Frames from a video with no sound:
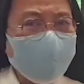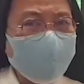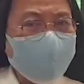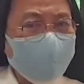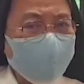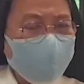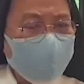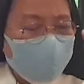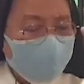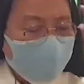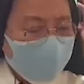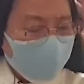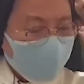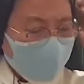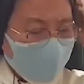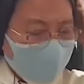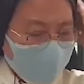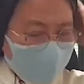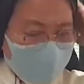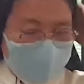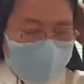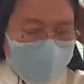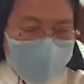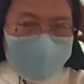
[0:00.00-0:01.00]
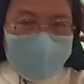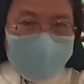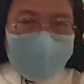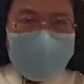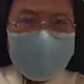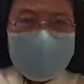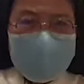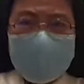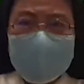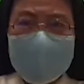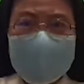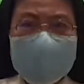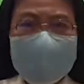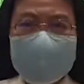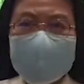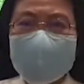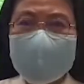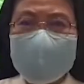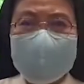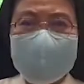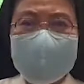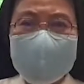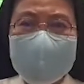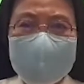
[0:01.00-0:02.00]
However, wisdom is
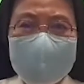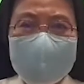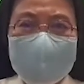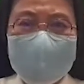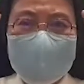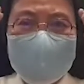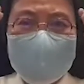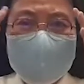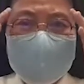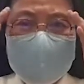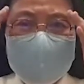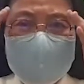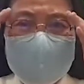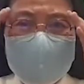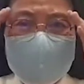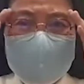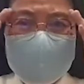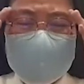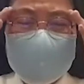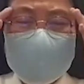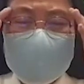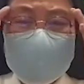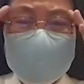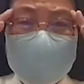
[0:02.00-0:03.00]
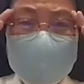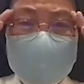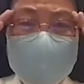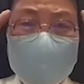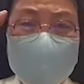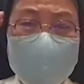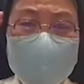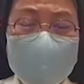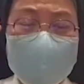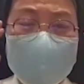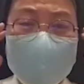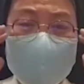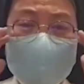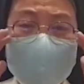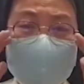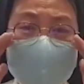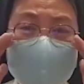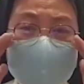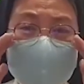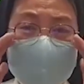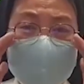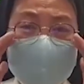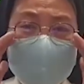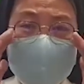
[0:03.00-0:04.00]
something that
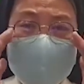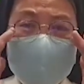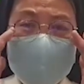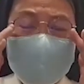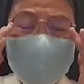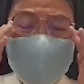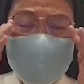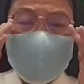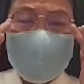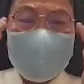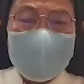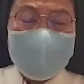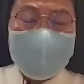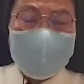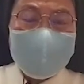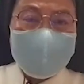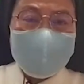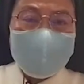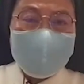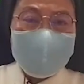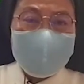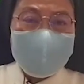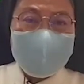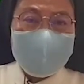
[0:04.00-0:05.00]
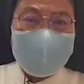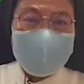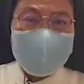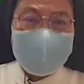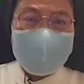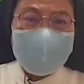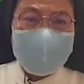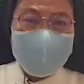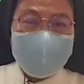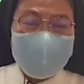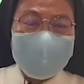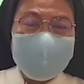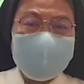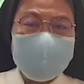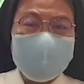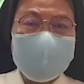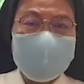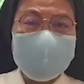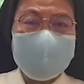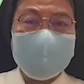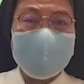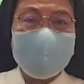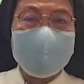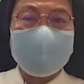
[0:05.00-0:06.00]
just that you know.
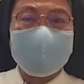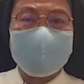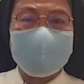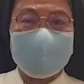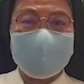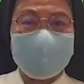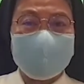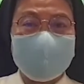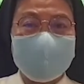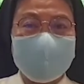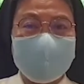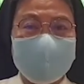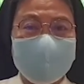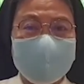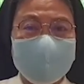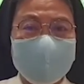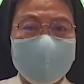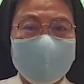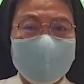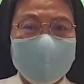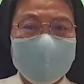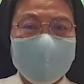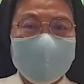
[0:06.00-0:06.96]
You know